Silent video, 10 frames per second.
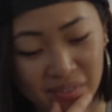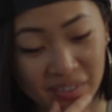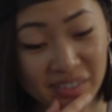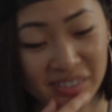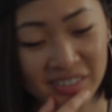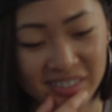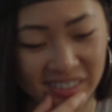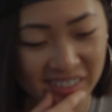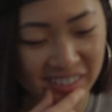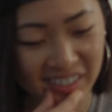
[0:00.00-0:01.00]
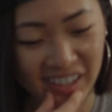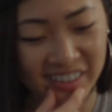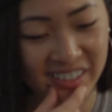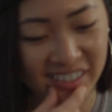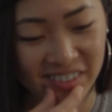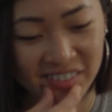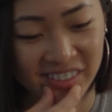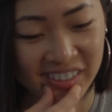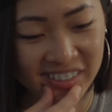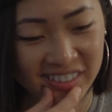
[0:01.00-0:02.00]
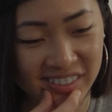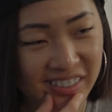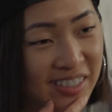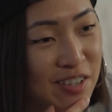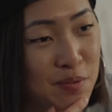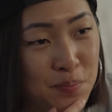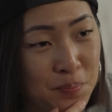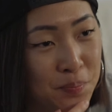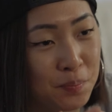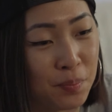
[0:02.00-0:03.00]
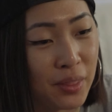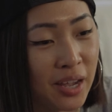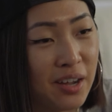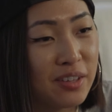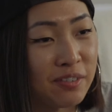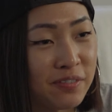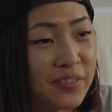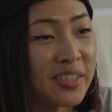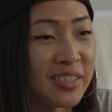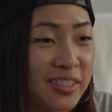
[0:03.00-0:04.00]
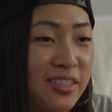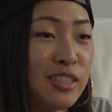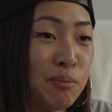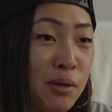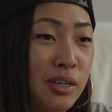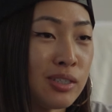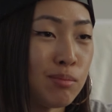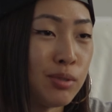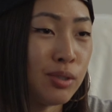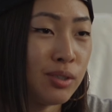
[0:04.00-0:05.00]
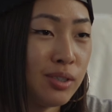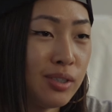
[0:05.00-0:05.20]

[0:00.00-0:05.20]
Realistically, I think I would ask, how the fuck is this possible?